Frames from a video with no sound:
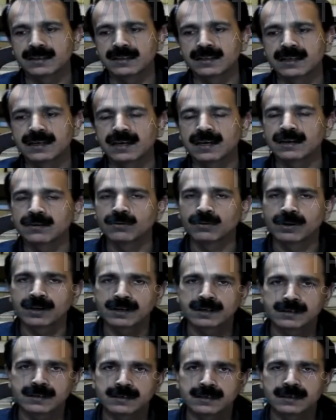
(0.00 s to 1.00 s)
They can
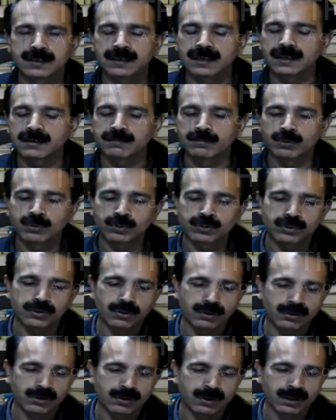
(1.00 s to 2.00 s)
collect in both
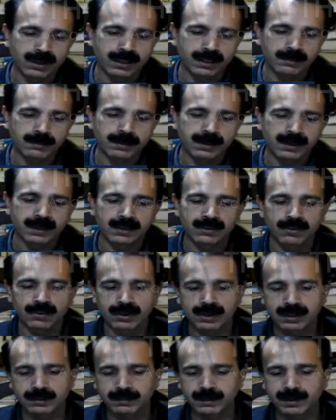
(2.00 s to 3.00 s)
non-cognizable and
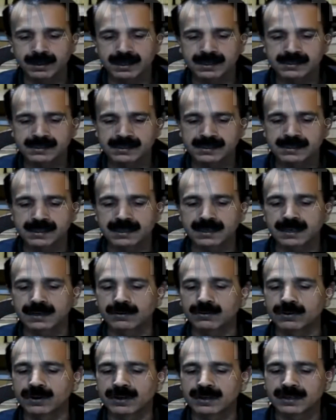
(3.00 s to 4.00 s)
cognizable cases. They can
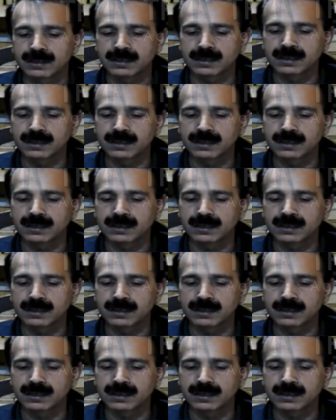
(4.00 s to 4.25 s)
collect